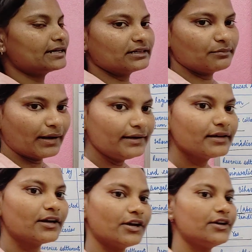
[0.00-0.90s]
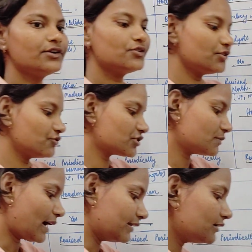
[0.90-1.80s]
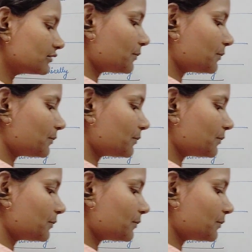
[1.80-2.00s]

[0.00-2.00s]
settlement introduced by the